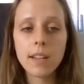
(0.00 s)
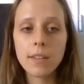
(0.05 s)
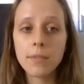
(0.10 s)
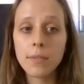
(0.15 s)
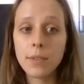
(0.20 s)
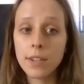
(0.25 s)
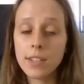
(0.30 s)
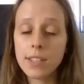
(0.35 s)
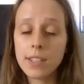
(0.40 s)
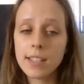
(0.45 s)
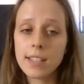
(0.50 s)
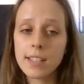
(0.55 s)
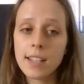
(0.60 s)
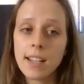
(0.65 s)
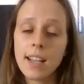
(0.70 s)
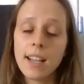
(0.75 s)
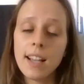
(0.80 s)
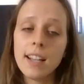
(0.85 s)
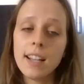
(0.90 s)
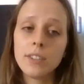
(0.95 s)
First,
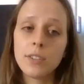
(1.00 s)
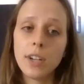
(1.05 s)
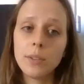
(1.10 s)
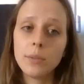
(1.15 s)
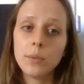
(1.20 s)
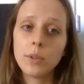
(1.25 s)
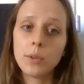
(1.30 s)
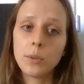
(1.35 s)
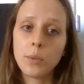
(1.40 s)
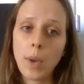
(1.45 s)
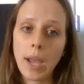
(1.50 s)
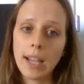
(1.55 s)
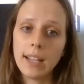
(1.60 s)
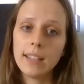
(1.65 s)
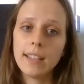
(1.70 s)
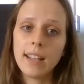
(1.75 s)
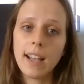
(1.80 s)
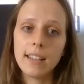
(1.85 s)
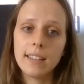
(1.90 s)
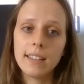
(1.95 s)
try to not
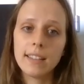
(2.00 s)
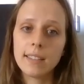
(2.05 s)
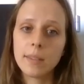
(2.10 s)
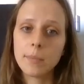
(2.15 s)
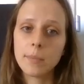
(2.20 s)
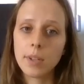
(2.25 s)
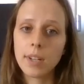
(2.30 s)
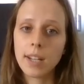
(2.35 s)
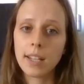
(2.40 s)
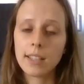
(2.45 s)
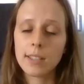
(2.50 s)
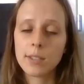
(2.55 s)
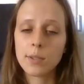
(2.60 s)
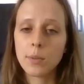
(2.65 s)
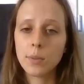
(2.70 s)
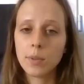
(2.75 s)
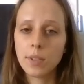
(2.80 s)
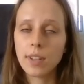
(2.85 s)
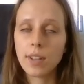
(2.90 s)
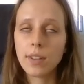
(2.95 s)
wait until the product is
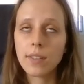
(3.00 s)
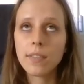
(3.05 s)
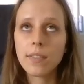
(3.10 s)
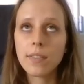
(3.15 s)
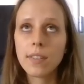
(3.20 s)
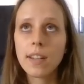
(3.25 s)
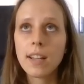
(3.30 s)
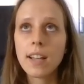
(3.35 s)
good enough.